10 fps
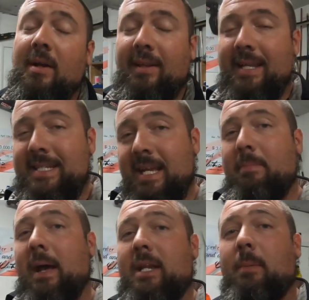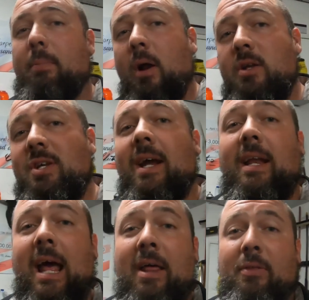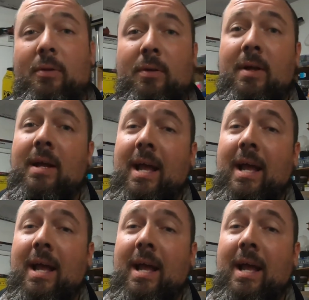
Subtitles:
Let's get back to Project Ethel,